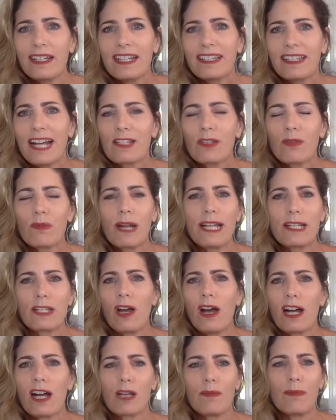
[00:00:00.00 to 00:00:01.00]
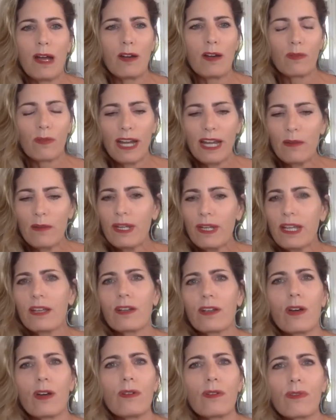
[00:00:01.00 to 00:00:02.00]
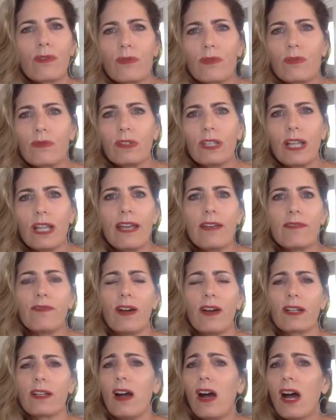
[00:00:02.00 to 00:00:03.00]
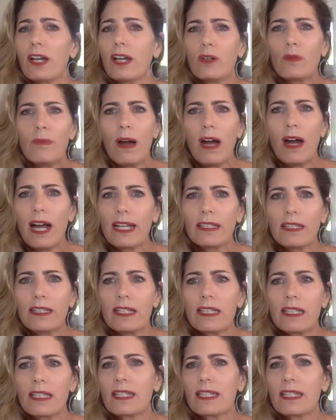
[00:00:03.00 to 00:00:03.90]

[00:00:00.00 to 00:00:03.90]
That's what I talk about, right? We can go through life on autopilot.